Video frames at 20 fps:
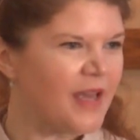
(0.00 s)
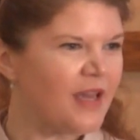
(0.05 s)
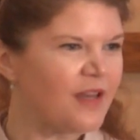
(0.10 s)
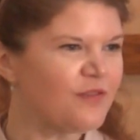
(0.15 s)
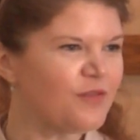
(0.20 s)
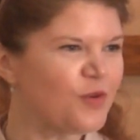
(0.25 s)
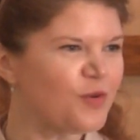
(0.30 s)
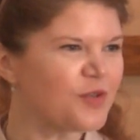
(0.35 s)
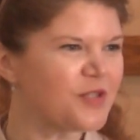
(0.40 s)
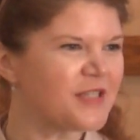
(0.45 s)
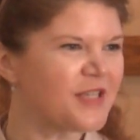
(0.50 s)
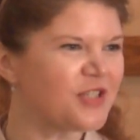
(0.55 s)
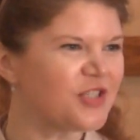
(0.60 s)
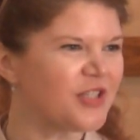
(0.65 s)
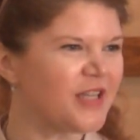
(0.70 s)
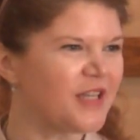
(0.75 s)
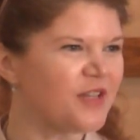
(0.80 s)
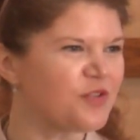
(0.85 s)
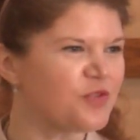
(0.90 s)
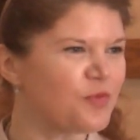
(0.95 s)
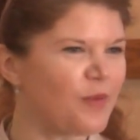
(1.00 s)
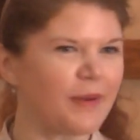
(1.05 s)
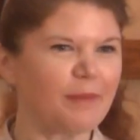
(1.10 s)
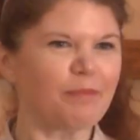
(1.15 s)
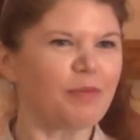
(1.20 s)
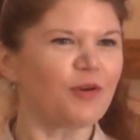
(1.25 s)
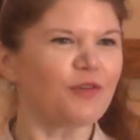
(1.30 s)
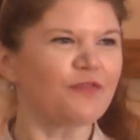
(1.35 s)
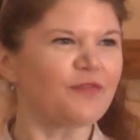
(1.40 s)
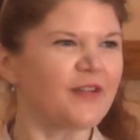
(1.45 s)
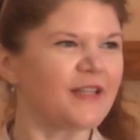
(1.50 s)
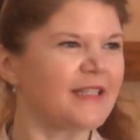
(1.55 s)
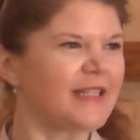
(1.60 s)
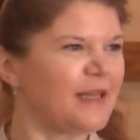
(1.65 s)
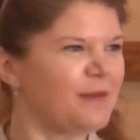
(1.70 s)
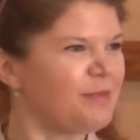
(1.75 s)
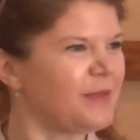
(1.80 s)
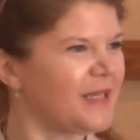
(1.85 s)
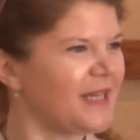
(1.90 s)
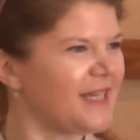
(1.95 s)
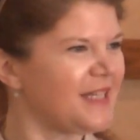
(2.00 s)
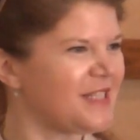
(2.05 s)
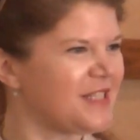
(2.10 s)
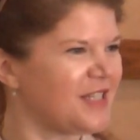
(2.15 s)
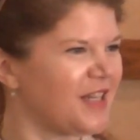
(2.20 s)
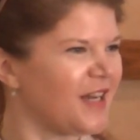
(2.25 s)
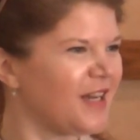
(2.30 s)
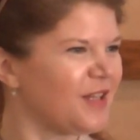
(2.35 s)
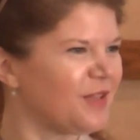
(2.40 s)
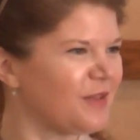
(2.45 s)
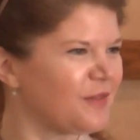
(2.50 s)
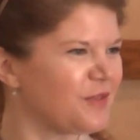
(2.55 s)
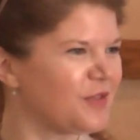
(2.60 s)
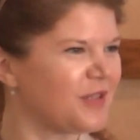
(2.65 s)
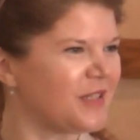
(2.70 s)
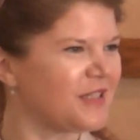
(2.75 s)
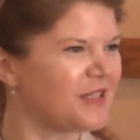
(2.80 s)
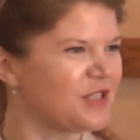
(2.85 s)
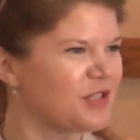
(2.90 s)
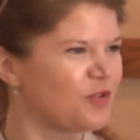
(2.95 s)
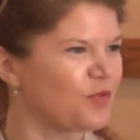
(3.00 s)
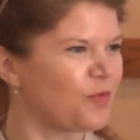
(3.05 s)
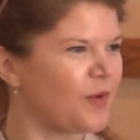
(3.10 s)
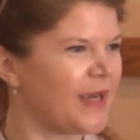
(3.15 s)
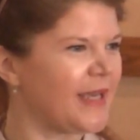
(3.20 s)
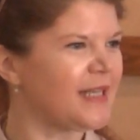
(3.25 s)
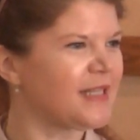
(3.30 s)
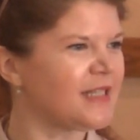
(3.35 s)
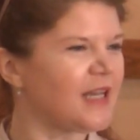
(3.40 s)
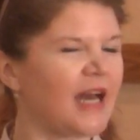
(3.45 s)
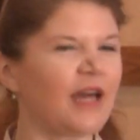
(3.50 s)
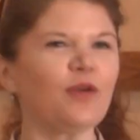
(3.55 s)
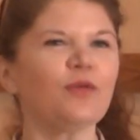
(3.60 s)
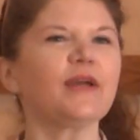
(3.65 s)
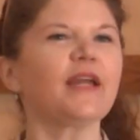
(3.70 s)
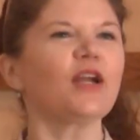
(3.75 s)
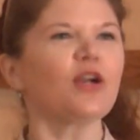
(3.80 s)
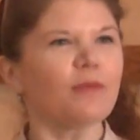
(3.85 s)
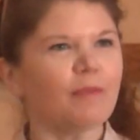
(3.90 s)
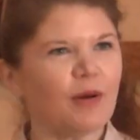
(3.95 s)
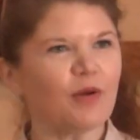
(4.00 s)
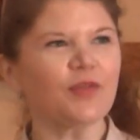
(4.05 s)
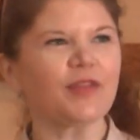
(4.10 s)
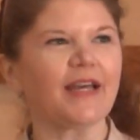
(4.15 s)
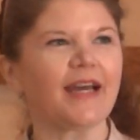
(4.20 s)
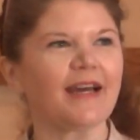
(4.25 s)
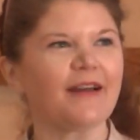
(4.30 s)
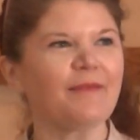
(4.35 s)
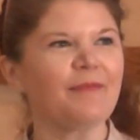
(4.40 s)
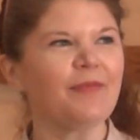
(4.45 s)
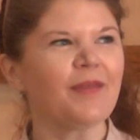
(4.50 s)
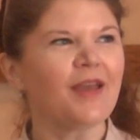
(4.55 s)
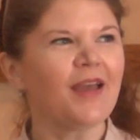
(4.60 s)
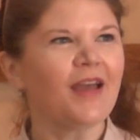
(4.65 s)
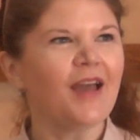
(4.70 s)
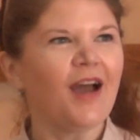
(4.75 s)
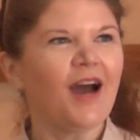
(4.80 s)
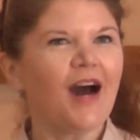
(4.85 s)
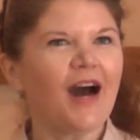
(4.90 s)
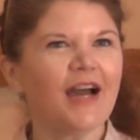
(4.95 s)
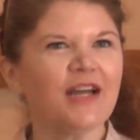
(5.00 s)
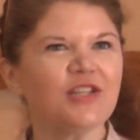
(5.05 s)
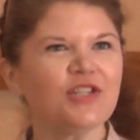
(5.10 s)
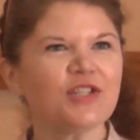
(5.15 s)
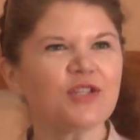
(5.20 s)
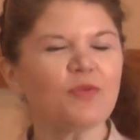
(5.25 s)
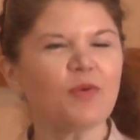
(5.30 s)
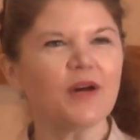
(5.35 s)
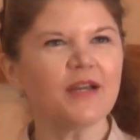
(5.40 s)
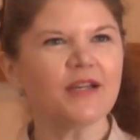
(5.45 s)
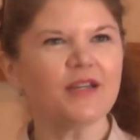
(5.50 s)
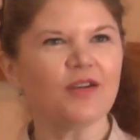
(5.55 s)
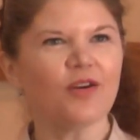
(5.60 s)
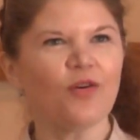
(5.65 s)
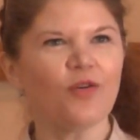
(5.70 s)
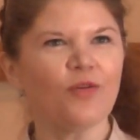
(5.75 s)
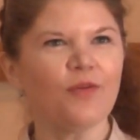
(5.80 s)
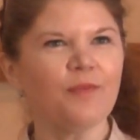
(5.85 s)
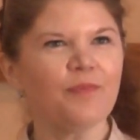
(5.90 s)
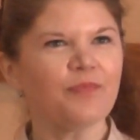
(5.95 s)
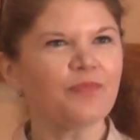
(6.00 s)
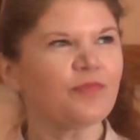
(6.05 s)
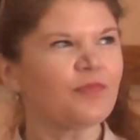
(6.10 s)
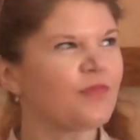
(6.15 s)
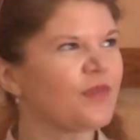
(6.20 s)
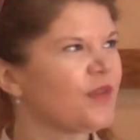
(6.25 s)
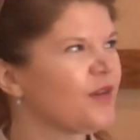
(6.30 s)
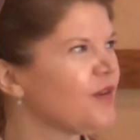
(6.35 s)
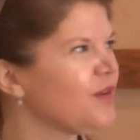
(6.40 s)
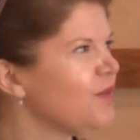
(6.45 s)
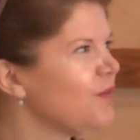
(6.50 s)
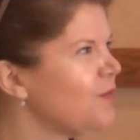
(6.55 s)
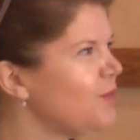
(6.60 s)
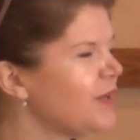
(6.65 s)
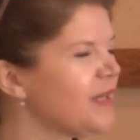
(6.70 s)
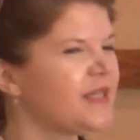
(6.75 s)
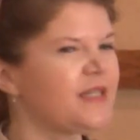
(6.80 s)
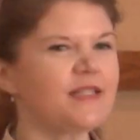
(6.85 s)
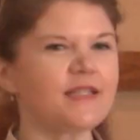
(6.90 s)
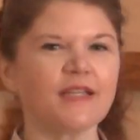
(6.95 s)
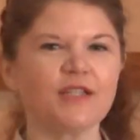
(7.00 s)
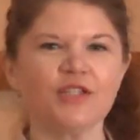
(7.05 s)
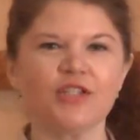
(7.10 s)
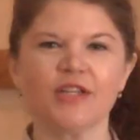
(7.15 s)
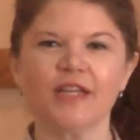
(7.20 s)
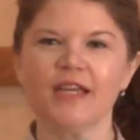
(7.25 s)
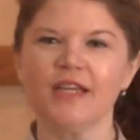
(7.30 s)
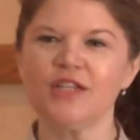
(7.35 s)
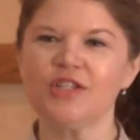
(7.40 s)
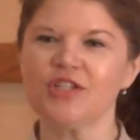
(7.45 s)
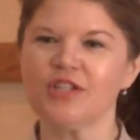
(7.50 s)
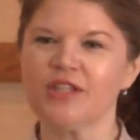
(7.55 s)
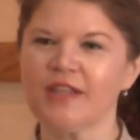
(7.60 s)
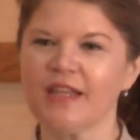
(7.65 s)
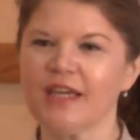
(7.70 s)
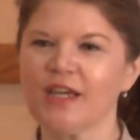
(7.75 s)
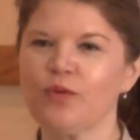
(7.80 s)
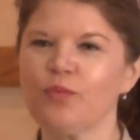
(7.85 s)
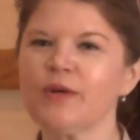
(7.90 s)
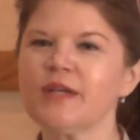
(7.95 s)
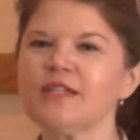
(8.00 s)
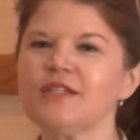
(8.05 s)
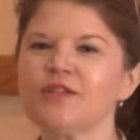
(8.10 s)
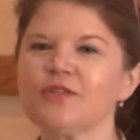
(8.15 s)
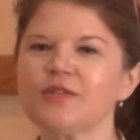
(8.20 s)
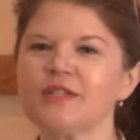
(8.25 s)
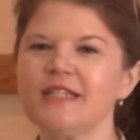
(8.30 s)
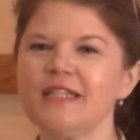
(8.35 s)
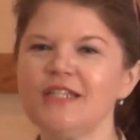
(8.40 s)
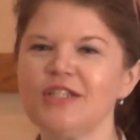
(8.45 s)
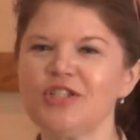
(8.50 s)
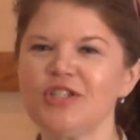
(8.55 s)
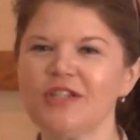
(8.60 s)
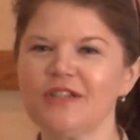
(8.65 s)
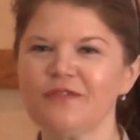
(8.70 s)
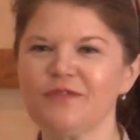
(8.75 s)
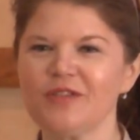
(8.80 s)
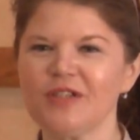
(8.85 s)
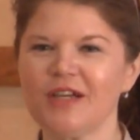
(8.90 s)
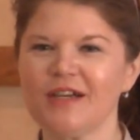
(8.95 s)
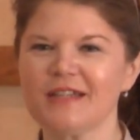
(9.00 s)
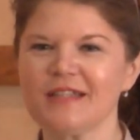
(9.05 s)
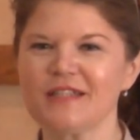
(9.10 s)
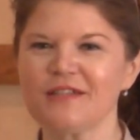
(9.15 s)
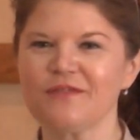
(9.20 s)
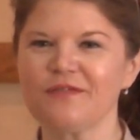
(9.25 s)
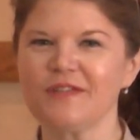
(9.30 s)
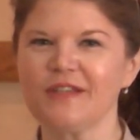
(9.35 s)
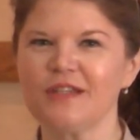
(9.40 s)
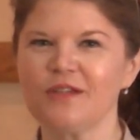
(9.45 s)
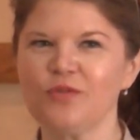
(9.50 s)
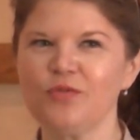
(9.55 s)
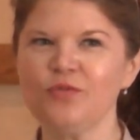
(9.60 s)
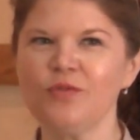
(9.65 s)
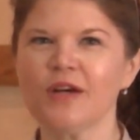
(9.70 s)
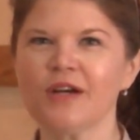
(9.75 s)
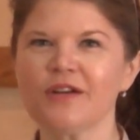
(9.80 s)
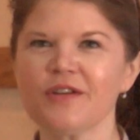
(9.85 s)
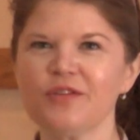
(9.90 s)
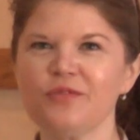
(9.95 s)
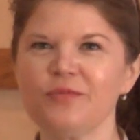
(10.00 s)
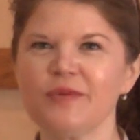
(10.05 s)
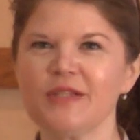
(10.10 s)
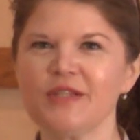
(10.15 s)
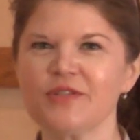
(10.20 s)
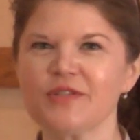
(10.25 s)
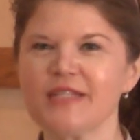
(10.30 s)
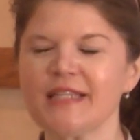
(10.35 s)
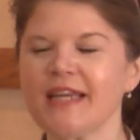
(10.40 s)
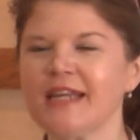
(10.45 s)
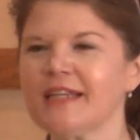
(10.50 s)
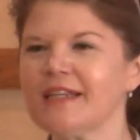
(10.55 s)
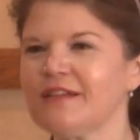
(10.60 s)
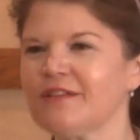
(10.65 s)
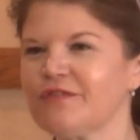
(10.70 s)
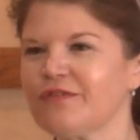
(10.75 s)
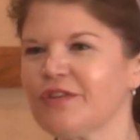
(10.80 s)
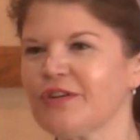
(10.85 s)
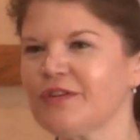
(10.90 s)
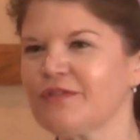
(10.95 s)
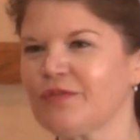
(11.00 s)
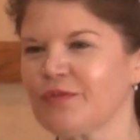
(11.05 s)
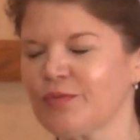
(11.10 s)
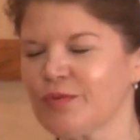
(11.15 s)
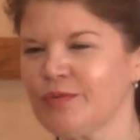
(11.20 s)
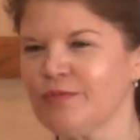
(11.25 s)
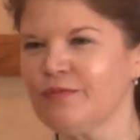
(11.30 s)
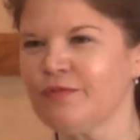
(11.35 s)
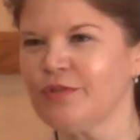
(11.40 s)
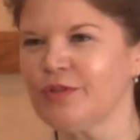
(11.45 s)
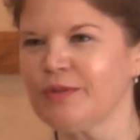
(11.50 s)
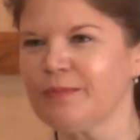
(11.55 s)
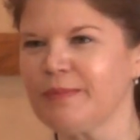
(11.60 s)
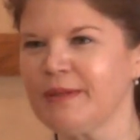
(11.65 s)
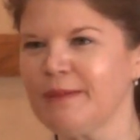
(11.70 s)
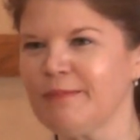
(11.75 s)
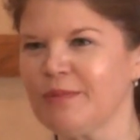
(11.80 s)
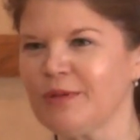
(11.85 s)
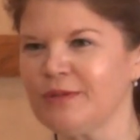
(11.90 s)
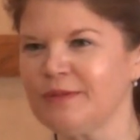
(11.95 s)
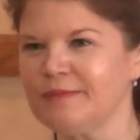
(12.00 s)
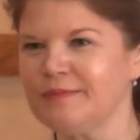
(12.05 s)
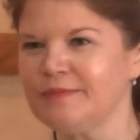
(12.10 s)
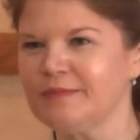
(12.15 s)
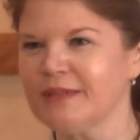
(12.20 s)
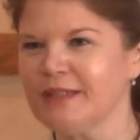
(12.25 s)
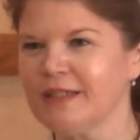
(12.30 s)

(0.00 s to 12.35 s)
And of course, educators write perfect APA style, everything's great. I don't care about that. I just want to know, what is education? Like, what is your teaching philosophy? Who are you when you're standing in front of a room full of people?